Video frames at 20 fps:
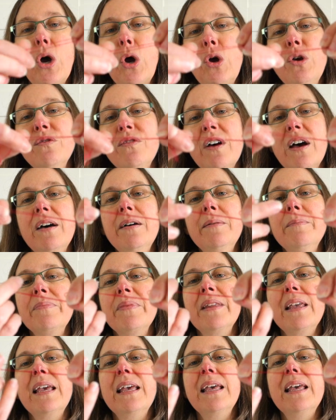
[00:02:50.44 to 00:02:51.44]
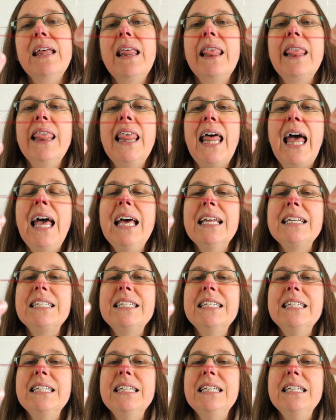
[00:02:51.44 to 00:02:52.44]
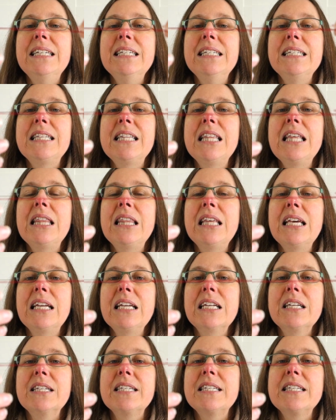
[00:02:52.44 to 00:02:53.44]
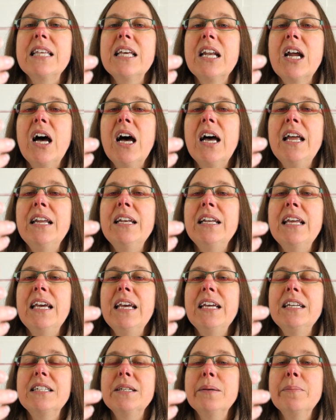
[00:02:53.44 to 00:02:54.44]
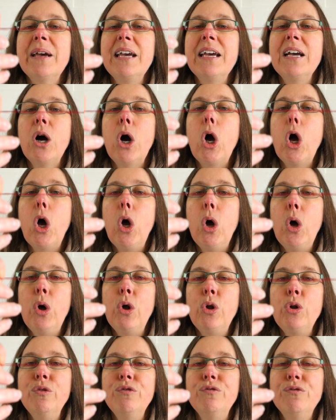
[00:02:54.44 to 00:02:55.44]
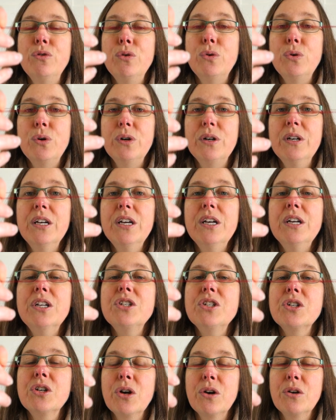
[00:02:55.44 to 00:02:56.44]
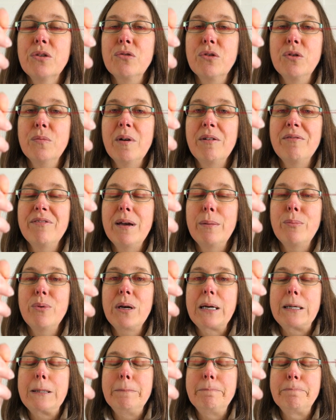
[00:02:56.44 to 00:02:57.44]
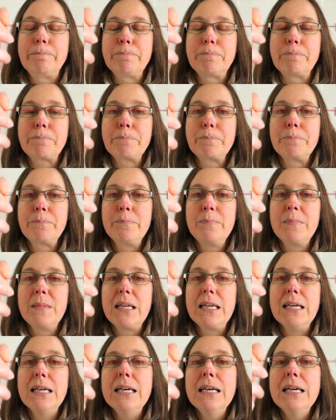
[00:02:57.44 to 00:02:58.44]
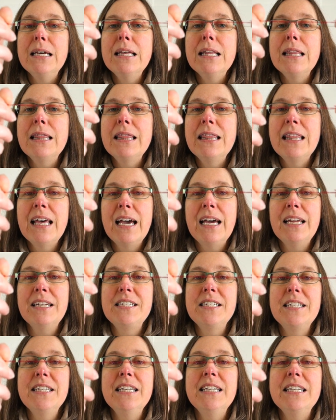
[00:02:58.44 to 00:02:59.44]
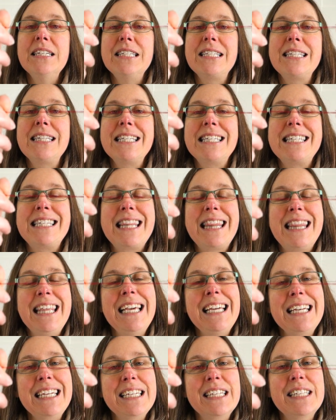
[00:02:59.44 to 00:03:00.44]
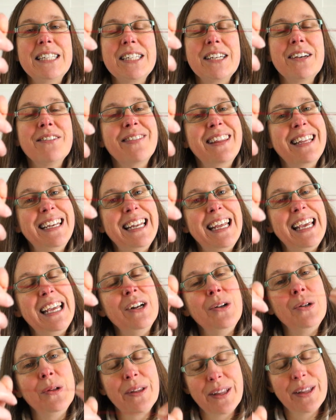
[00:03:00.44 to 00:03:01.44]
over, that is the thickness that I need to make a hole for to go through my fabric. That is the thickness of the needle